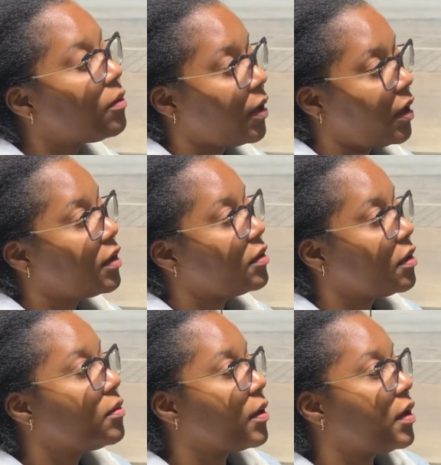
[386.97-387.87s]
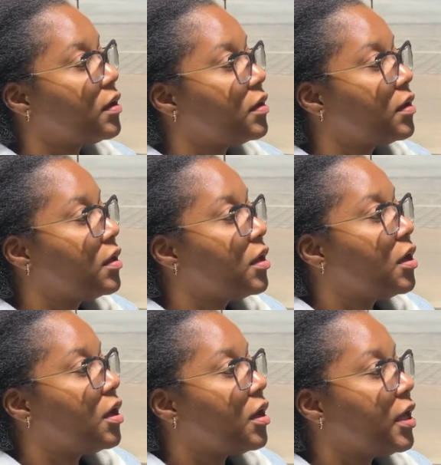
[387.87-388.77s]
Okay.
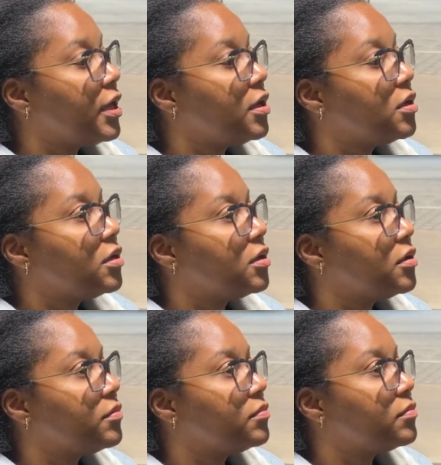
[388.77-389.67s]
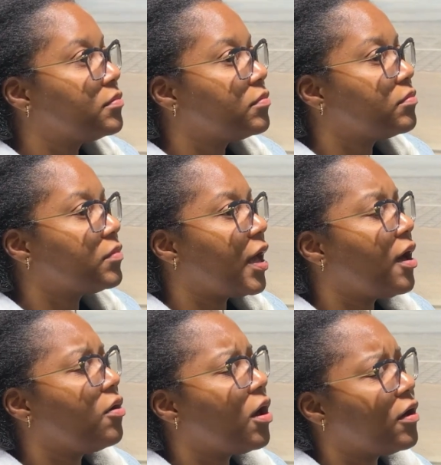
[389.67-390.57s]
And
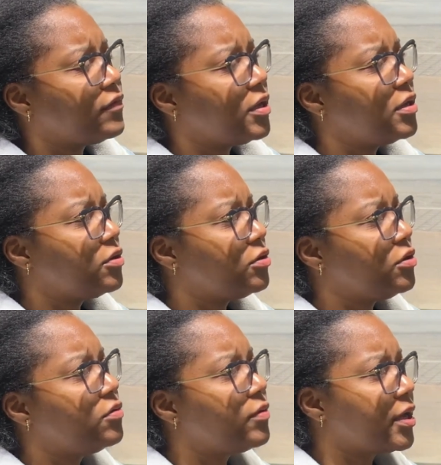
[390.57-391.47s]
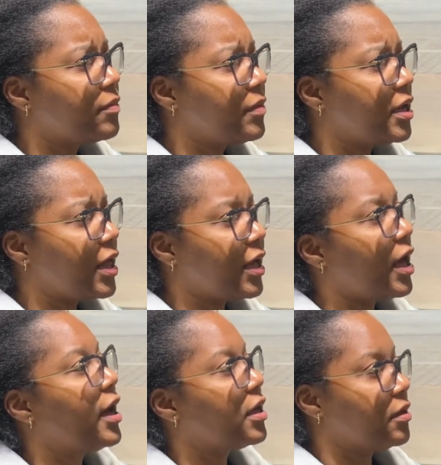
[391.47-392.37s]
how often do you recommend
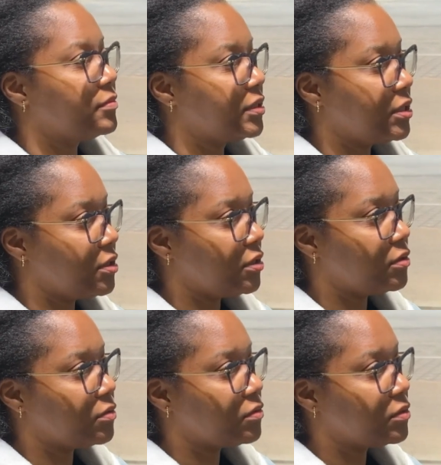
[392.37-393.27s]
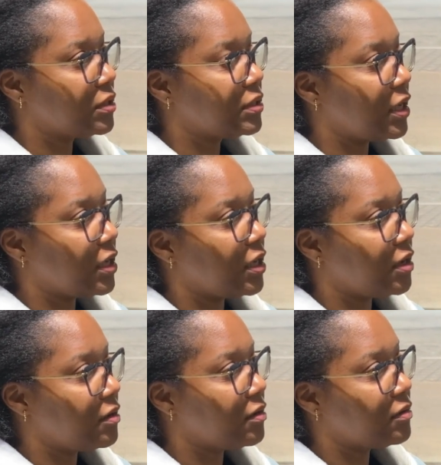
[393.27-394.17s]
I come see you to take
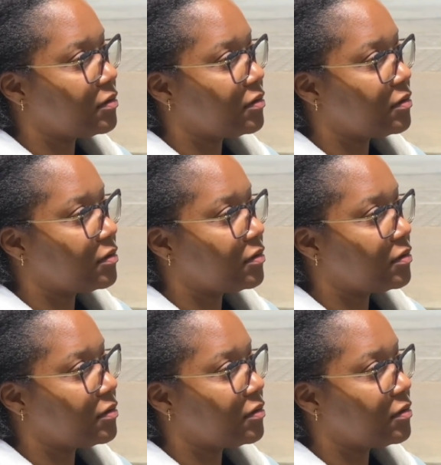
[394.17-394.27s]
care?